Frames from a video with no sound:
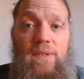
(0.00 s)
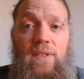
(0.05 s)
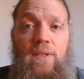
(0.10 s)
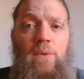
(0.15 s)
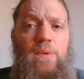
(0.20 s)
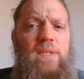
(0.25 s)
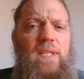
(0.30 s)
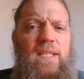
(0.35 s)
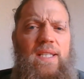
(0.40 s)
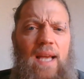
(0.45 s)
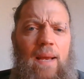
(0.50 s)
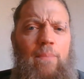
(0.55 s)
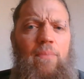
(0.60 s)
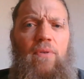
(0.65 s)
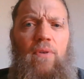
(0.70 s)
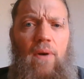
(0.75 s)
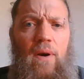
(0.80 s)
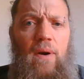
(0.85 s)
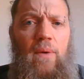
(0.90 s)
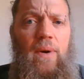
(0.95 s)
You know, it's a
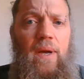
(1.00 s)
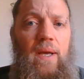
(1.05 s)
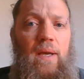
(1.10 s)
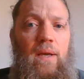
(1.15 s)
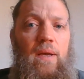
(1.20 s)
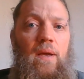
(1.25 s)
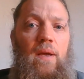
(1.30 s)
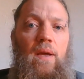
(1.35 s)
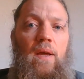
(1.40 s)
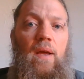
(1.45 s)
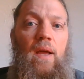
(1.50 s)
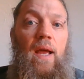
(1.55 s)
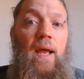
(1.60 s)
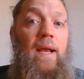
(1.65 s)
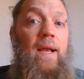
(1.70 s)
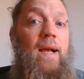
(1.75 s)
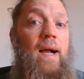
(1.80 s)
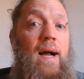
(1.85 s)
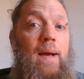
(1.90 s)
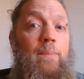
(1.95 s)
temporary way. And
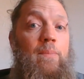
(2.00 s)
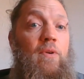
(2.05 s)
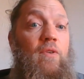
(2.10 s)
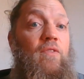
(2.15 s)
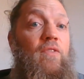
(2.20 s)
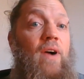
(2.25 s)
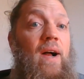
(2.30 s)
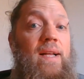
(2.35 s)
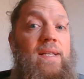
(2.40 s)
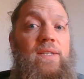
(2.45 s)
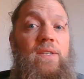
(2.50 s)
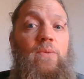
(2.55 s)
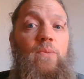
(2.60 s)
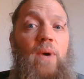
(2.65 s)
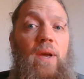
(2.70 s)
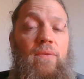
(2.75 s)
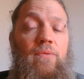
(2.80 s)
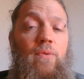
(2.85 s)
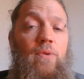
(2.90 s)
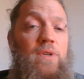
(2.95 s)
God provides the
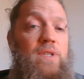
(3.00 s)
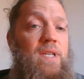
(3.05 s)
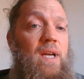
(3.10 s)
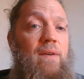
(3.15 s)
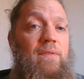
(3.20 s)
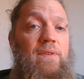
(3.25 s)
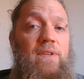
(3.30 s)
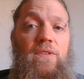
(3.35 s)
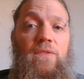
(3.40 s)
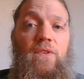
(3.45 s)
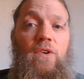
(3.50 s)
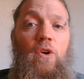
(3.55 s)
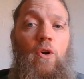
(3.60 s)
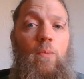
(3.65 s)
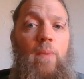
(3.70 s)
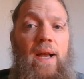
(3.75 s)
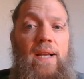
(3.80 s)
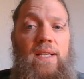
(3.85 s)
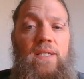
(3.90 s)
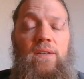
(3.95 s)
way for Cyrus. If you go
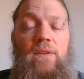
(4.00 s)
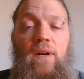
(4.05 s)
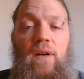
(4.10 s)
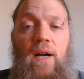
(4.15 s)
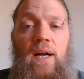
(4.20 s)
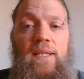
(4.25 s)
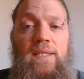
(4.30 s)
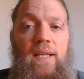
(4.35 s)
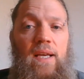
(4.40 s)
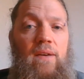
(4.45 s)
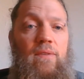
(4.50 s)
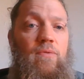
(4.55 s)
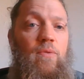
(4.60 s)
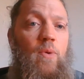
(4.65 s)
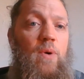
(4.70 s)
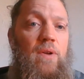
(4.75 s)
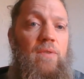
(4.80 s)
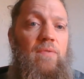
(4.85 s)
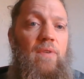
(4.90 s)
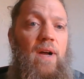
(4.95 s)
back to Isaiah
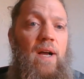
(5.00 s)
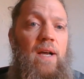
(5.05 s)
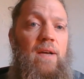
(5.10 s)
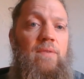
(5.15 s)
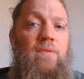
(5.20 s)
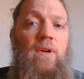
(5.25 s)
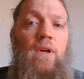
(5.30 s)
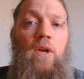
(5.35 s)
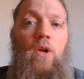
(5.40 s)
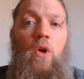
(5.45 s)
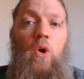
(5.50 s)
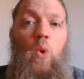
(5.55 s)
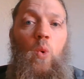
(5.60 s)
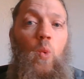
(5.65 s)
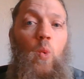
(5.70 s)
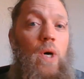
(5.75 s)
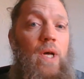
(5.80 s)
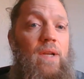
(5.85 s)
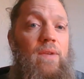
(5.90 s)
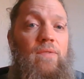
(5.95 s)
45,
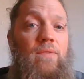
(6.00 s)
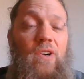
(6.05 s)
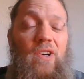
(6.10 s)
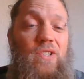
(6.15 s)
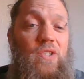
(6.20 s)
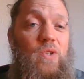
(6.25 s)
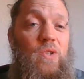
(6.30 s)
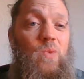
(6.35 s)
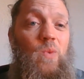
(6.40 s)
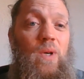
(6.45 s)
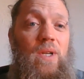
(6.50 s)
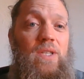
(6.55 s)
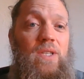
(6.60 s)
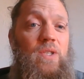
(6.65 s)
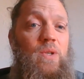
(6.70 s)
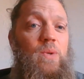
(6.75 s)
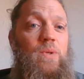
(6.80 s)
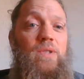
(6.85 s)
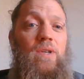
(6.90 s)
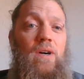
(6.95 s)
verses 1 and
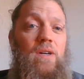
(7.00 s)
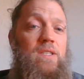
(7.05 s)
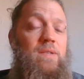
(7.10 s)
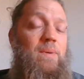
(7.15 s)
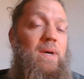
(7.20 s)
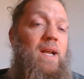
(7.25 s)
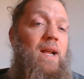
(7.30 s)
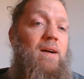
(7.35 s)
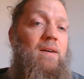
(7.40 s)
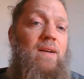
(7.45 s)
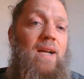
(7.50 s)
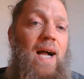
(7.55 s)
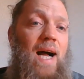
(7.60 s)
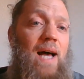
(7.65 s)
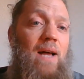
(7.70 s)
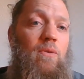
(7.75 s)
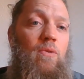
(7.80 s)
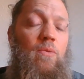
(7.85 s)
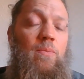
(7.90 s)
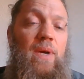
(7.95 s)
2, it talks about how
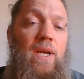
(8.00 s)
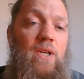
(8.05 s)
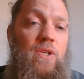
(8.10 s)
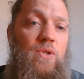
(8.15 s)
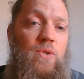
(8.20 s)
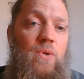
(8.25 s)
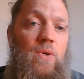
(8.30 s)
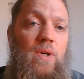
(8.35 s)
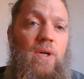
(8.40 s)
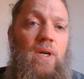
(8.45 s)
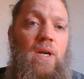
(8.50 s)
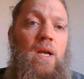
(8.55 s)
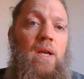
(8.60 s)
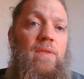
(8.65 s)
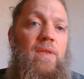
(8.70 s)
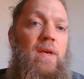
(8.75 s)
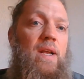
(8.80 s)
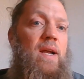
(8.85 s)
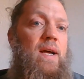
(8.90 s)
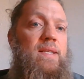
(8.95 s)
God will make sure
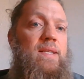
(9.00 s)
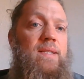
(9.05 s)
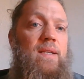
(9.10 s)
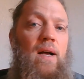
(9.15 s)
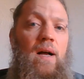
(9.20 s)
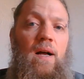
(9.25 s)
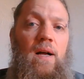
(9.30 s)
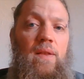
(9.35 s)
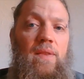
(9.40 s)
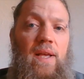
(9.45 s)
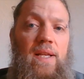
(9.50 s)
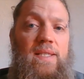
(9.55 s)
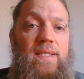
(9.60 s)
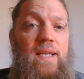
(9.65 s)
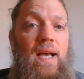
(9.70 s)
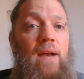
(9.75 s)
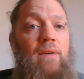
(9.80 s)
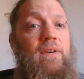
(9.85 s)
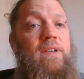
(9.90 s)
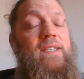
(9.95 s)
that that
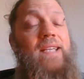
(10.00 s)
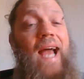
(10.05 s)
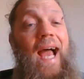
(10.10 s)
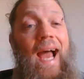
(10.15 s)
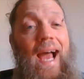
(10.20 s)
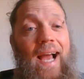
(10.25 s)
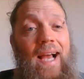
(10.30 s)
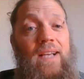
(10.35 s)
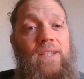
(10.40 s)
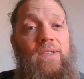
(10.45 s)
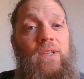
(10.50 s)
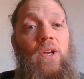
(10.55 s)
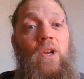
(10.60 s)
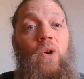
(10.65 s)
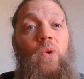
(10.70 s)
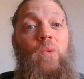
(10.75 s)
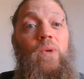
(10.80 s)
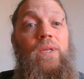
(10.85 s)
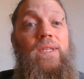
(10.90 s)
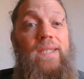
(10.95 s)
Cyrus has
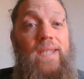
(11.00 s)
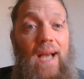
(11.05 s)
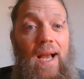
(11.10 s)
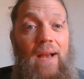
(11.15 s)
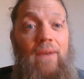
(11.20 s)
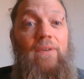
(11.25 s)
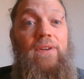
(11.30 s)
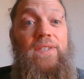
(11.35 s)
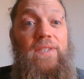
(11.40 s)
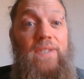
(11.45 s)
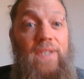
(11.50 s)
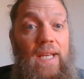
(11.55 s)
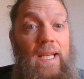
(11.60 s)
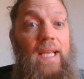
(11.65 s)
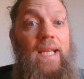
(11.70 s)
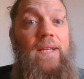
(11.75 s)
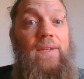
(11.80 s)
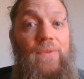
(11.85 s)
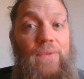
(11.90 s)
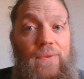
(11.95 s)
what Cyrus
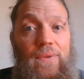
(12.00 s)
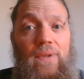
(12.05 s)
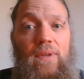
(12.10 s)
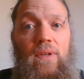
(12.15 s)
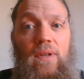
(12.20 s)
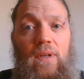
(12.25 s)
needs.